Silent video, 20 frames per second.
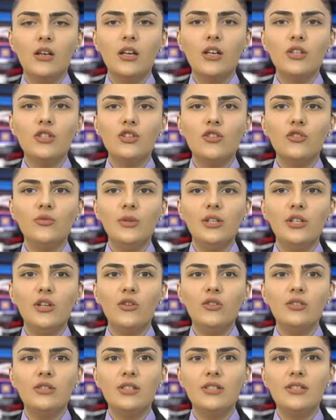It should be
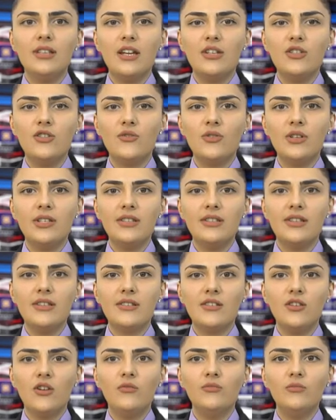noted that tourist
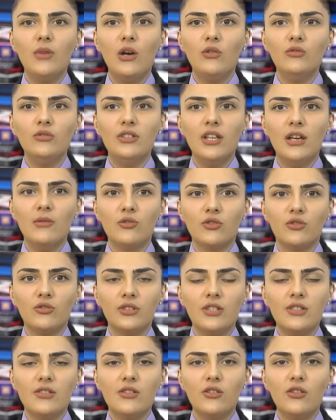season of Mount
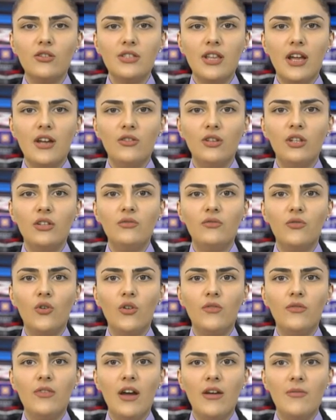Nemrut is closed annually
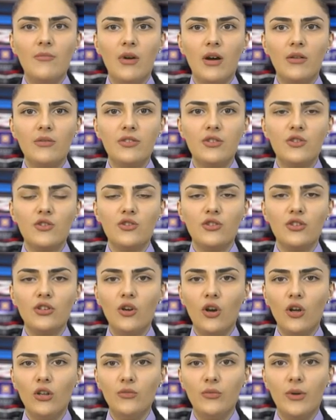4-5 months due to the
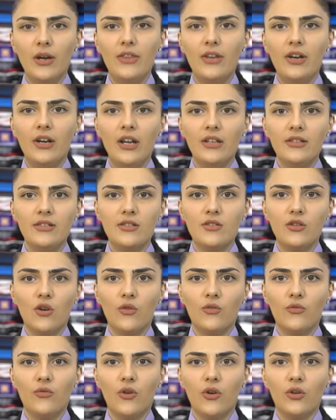cold weather and
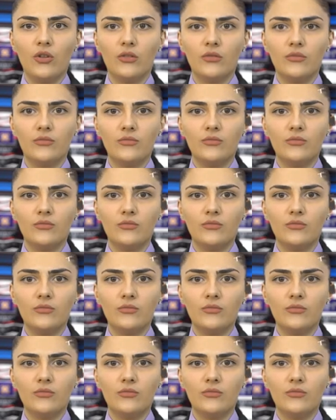snowfall.